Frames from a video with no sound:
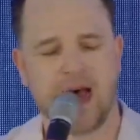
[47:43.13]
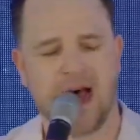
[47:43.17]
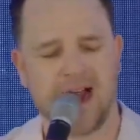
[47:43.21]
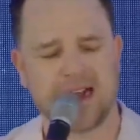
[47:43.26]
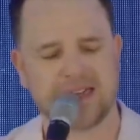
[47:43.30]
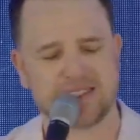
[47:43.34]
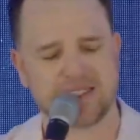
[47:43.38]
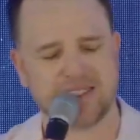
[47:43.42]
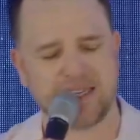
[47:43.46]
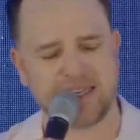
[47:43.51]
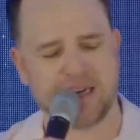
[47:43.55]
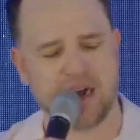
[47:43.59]
I
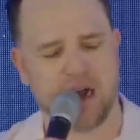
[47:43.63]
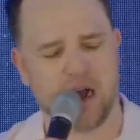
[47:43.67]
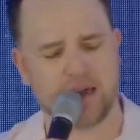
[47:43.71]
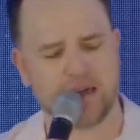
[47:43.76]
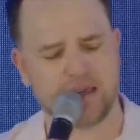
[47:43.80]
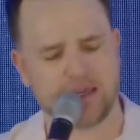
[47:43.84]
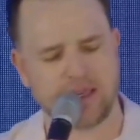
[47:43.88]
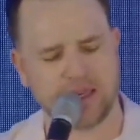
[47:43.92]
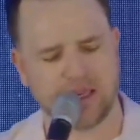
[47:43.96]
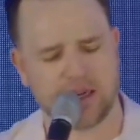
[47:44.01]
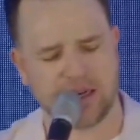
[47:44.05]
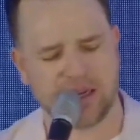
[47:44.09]
see God
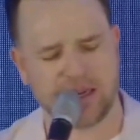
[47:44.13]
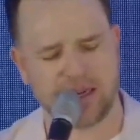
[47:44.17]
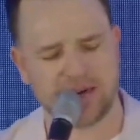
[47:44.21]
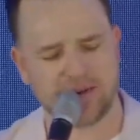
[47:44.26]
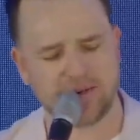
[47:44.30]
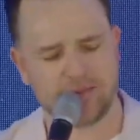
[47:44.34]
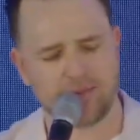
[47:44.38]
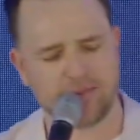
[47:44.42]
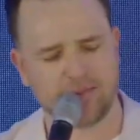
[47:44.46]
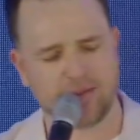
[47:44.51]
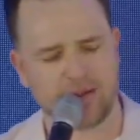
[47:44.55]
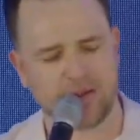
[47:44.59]
healing
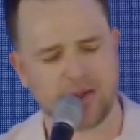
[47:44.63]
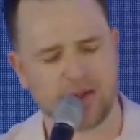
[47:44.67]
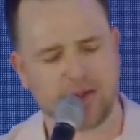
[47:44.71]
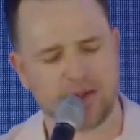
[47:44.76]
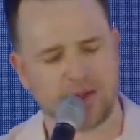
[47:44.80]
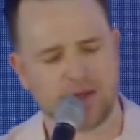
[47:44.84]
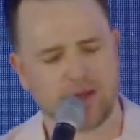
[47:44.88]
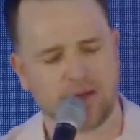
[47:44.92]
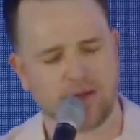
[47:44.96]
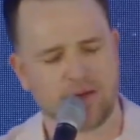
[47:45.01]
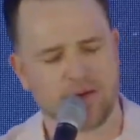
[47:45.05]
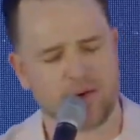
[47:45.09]

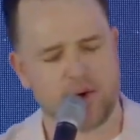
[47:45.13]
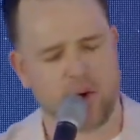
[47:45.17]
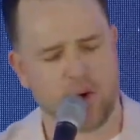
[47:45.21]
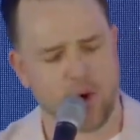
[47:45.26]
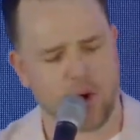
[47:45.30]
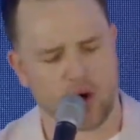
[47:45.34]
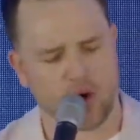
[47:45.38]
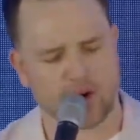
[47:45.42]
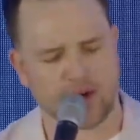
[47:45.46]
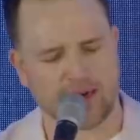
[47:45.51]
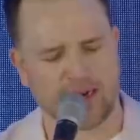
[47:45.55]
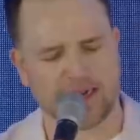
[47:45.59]

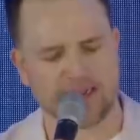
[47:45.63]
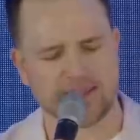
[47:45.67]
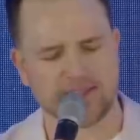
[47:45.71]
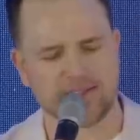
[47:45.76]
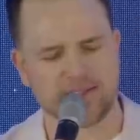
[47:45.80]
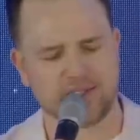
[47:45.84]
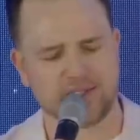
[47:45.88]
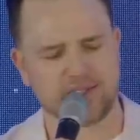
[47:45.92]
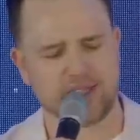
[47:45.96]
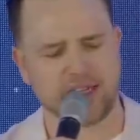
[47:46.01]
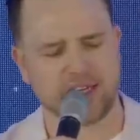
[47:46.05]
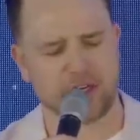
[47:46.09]

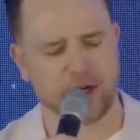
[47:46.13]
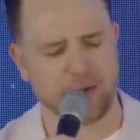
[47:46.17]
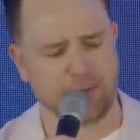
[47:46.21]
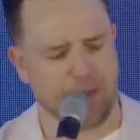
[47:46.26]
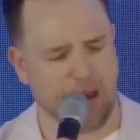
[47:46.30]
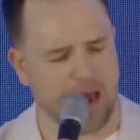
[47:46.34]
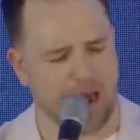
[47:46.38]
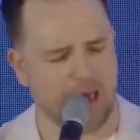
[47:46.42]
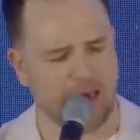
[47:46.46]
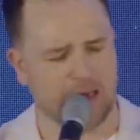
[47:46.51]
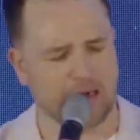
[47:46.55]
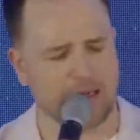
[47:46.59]
organs in your
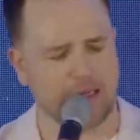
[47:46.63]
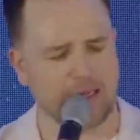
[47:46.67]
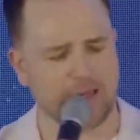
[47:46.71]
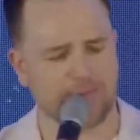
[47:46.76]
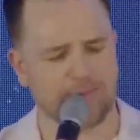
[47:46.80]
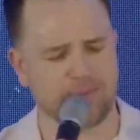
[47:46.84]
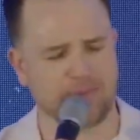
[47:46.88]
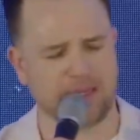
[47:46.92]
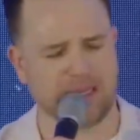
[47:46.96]
body,